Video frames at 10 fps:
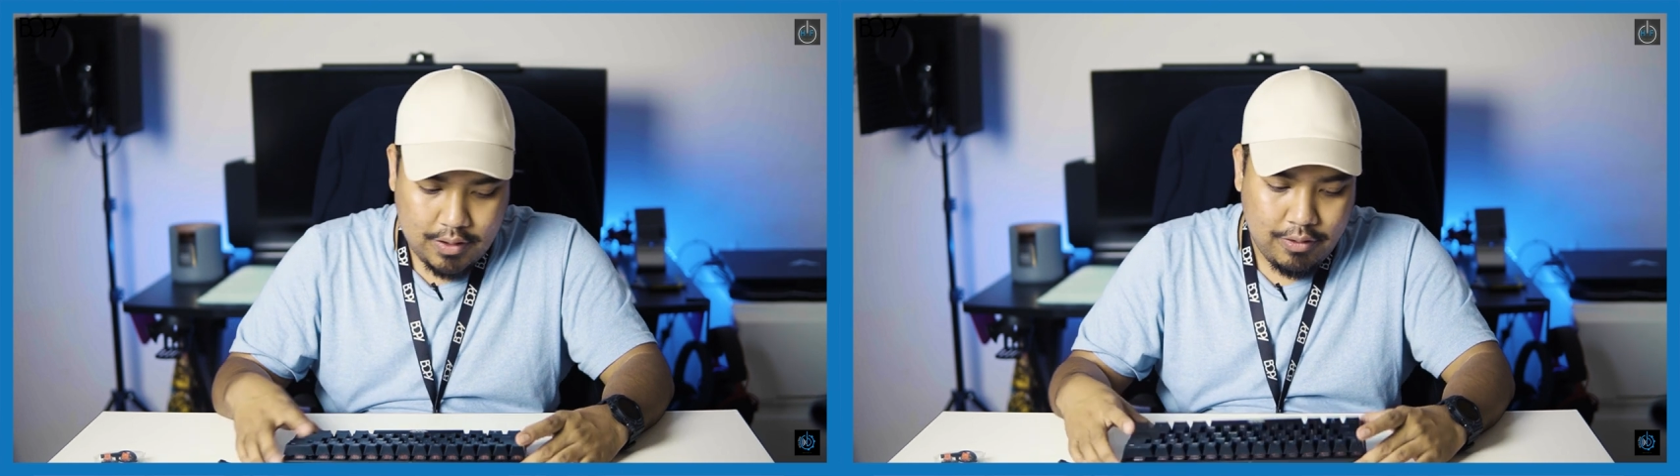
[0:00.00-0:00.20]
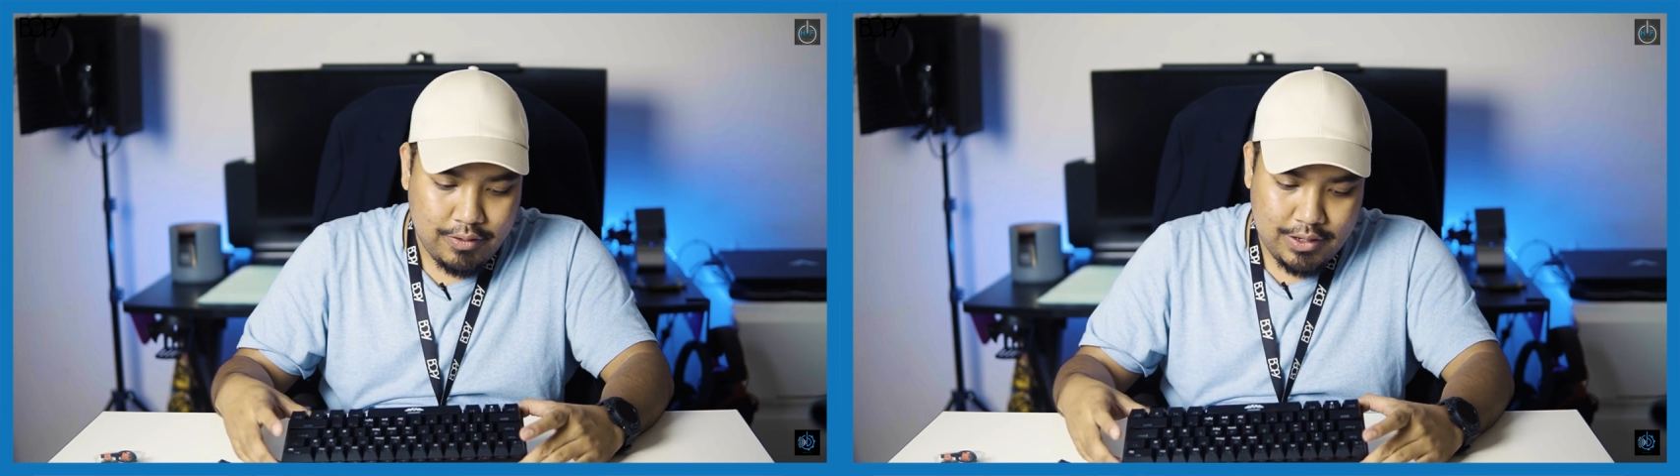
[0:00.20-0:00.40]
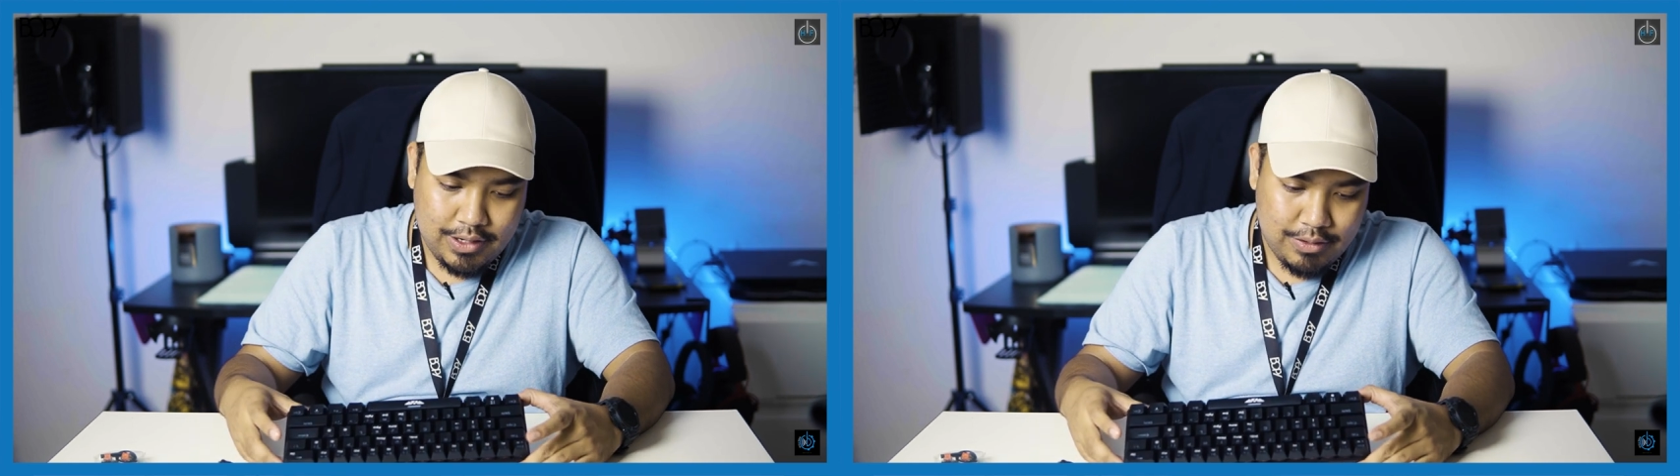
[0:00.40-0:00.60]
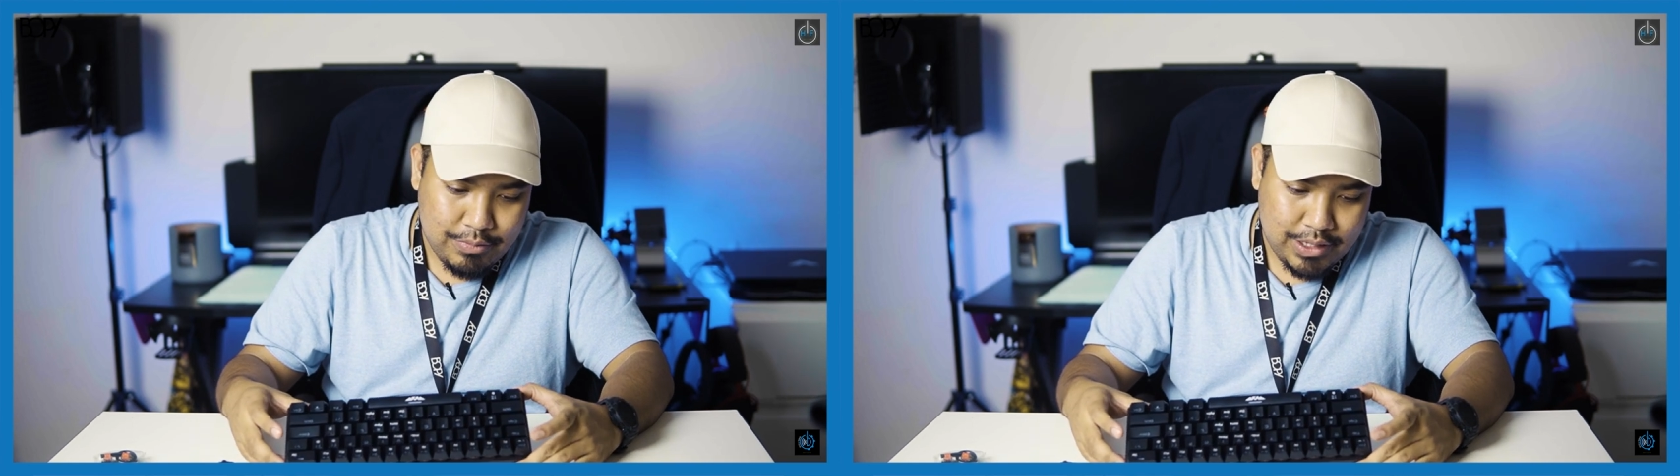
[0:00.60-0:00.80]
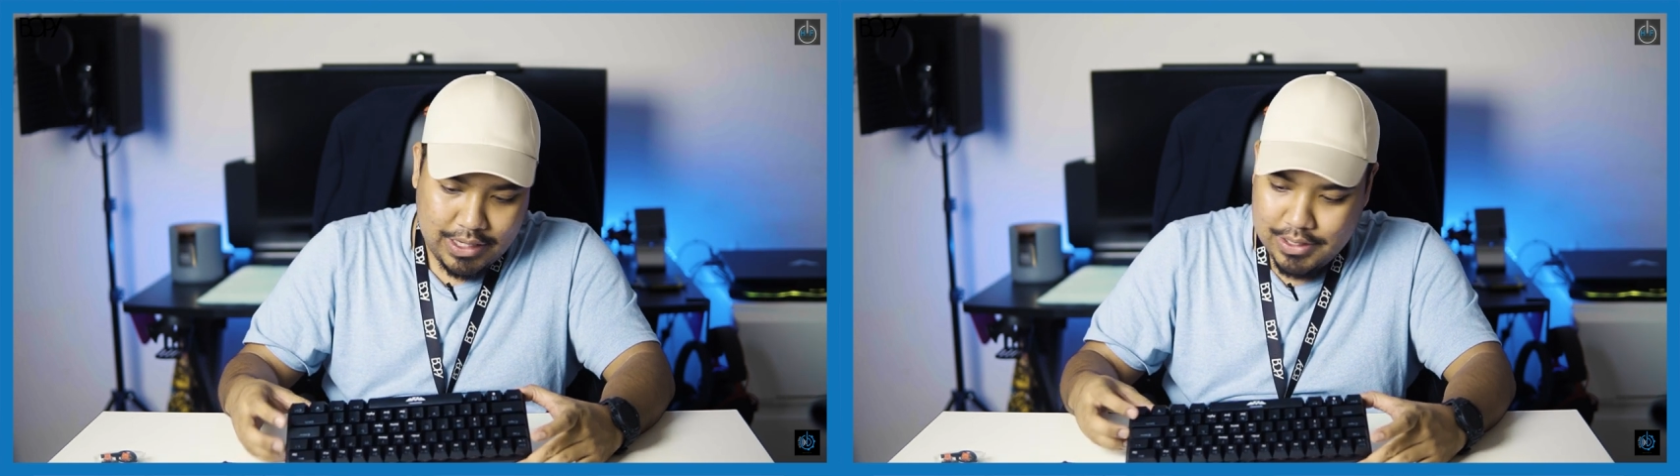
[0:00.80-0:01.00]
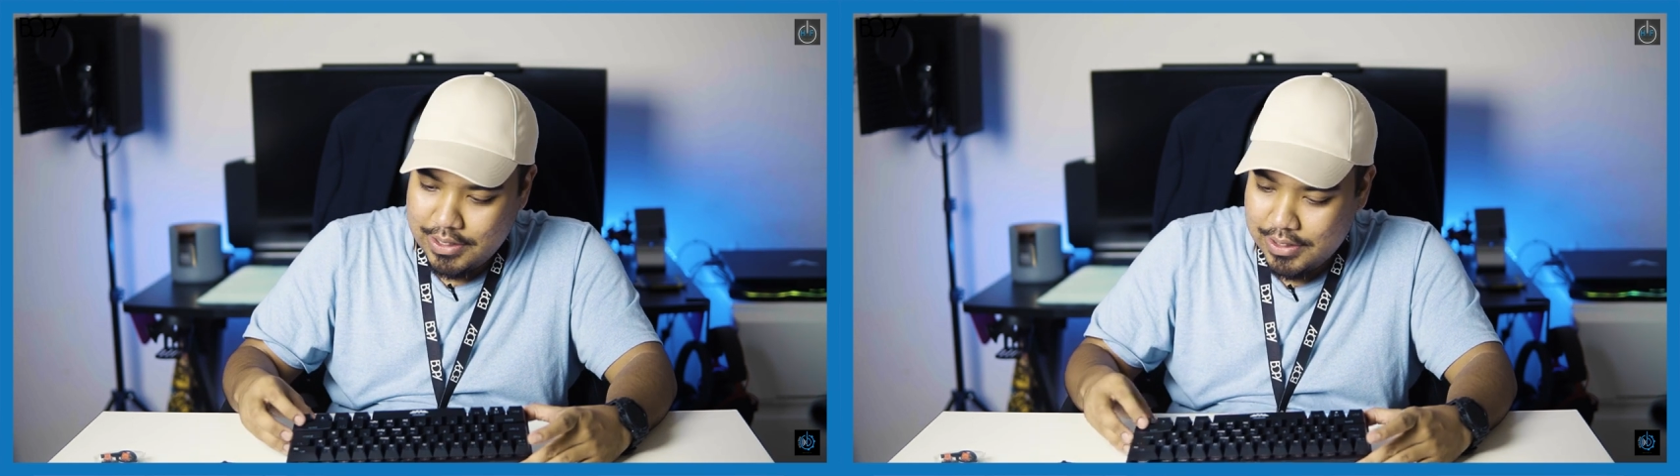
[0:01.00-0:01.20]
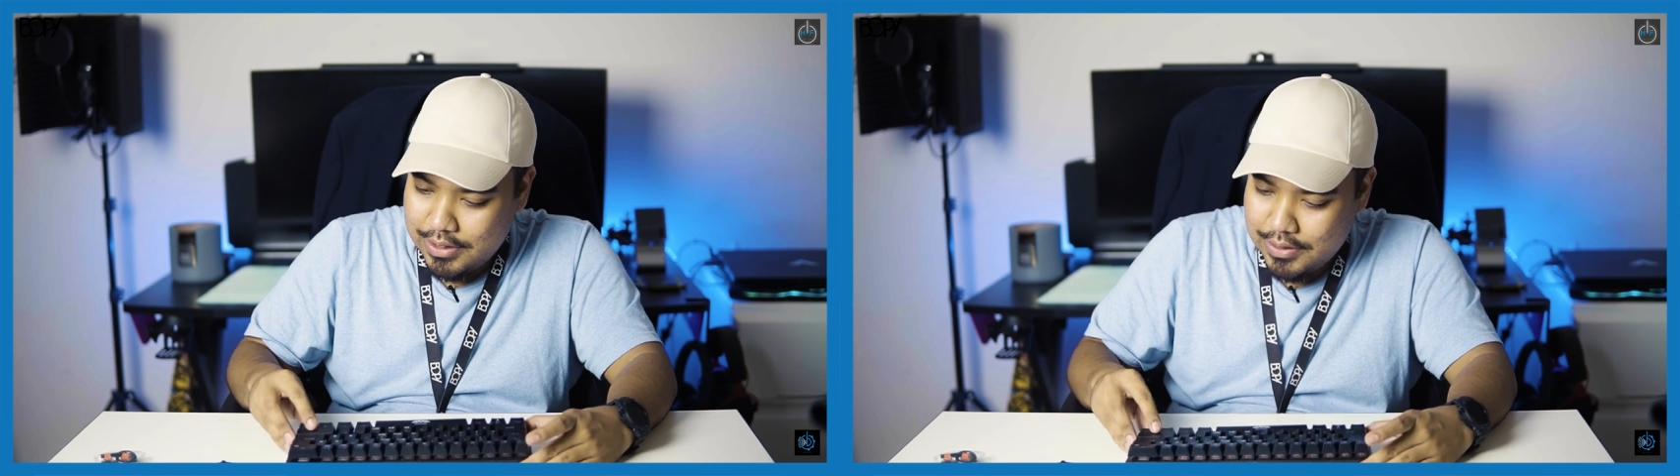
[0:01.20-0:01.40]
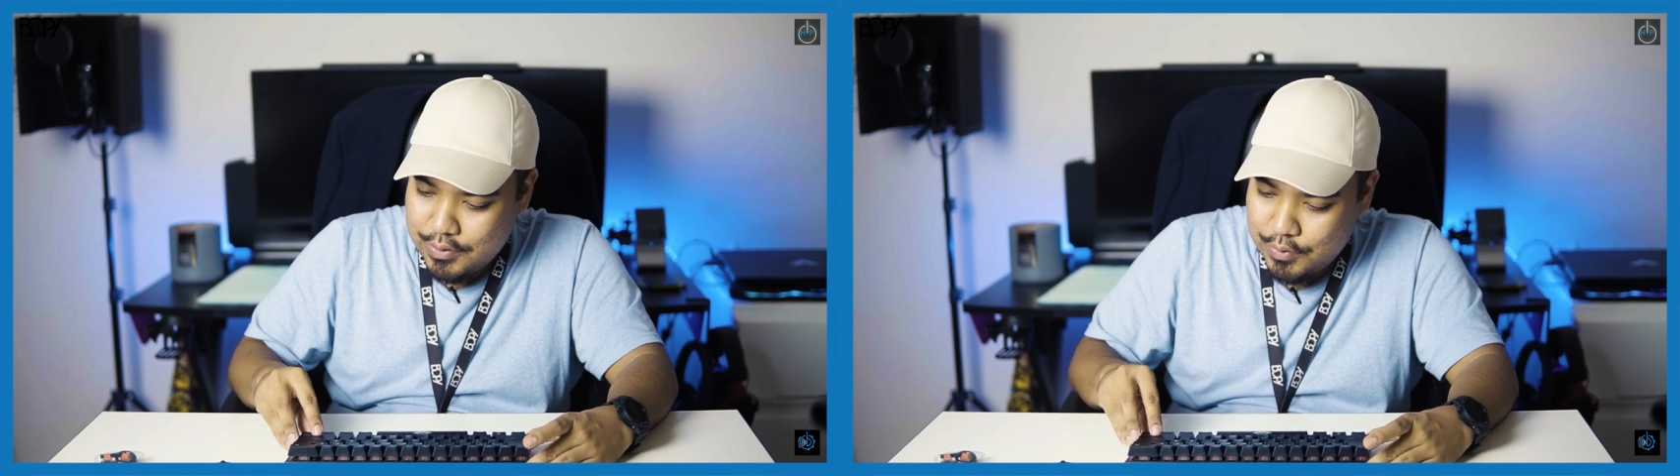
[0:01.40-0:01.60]
definitely a
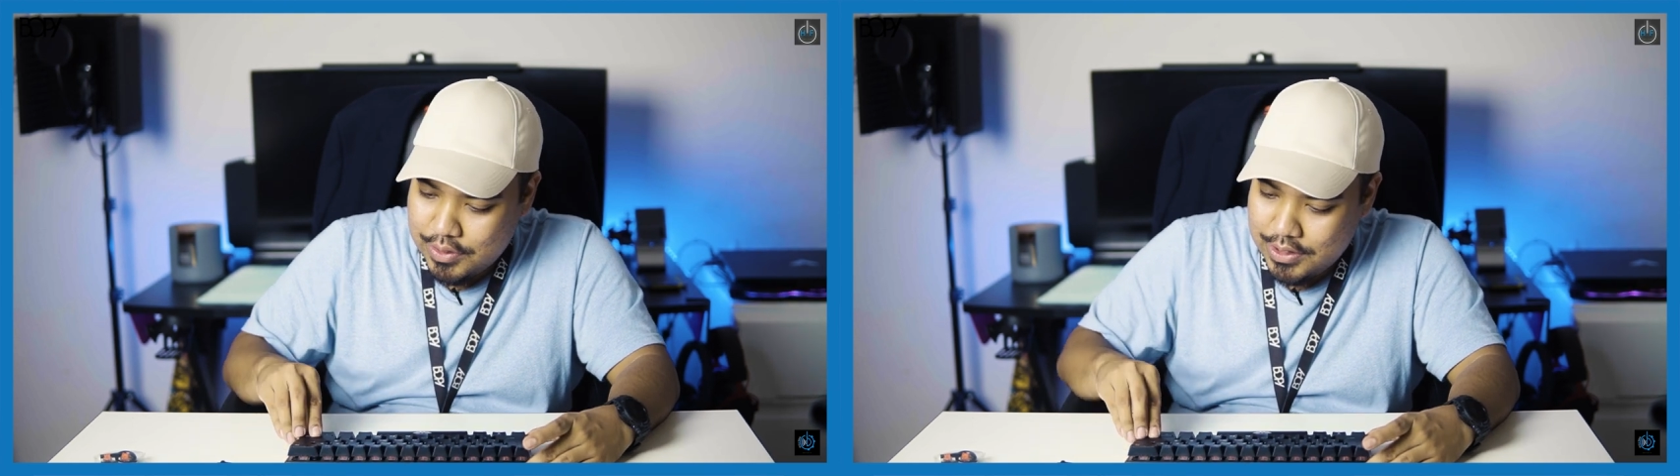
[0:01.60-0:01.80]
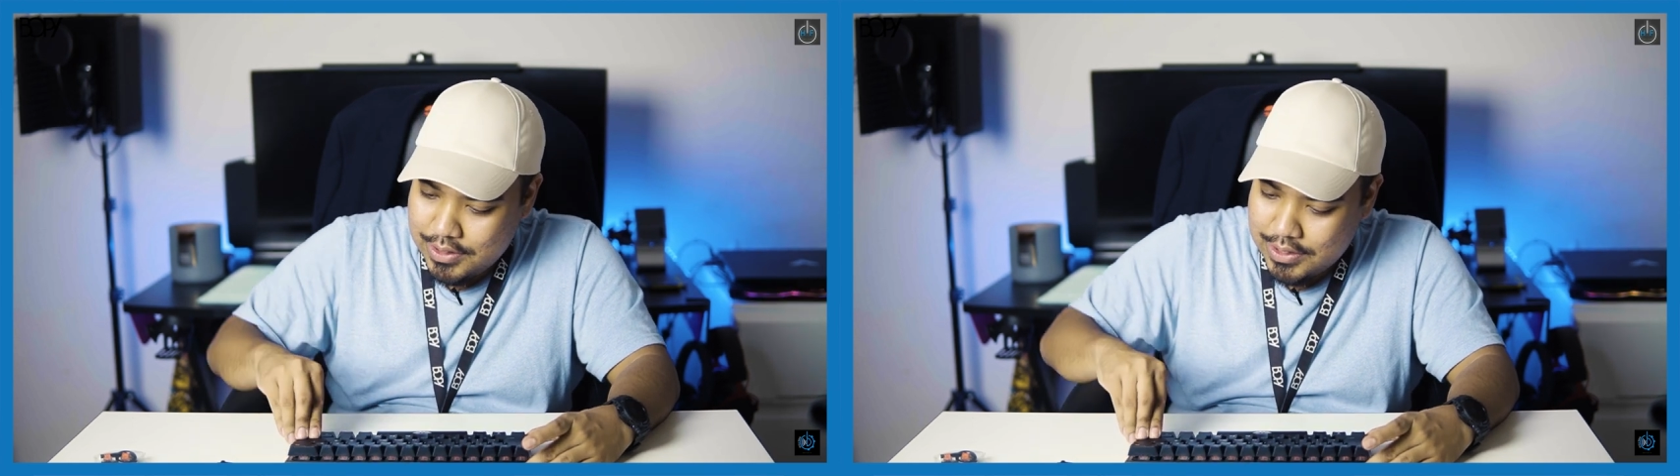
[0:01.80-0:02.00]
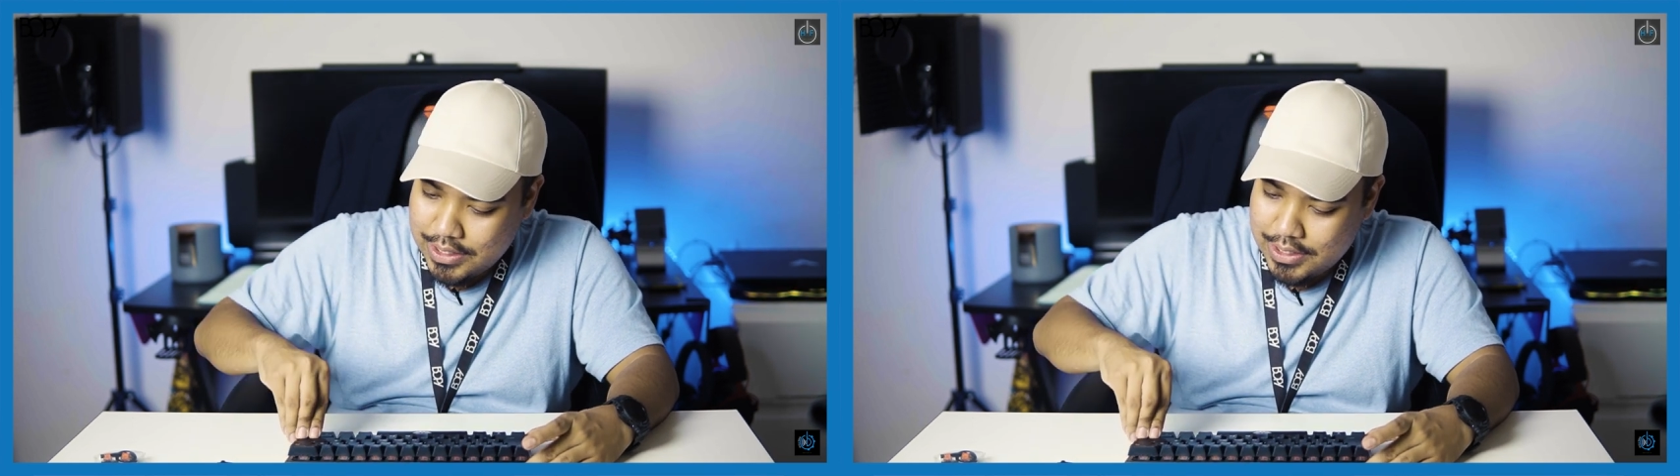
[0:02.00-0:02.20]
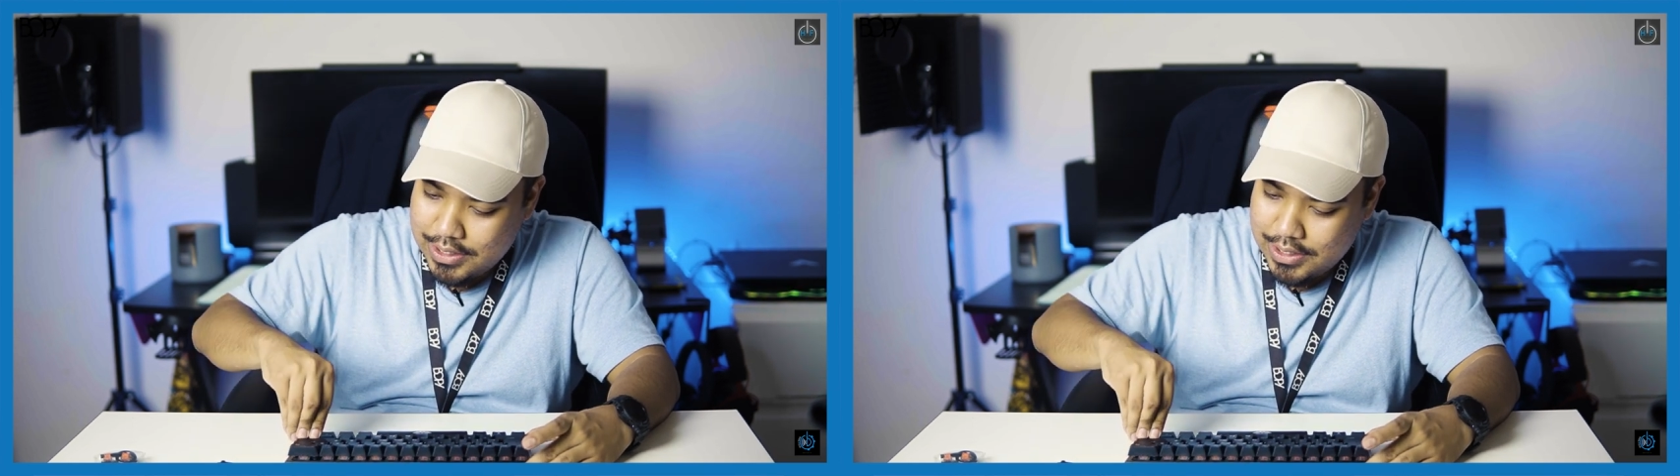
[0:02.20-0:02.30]
mechanical switch inside